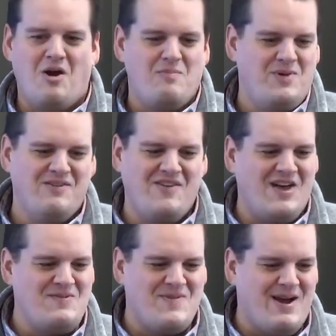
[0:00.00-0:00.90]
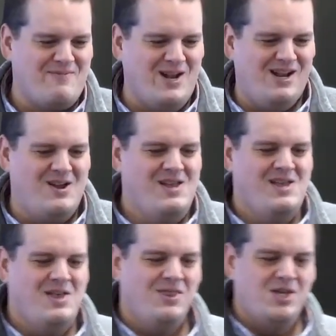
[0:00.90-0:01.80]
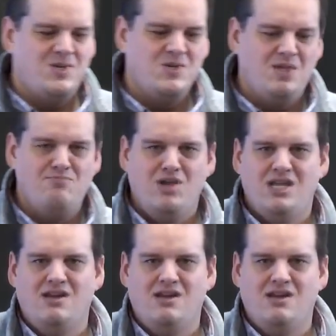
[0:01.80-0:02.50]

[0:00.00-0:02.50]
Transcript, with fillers: our big value prop right here. This is the meat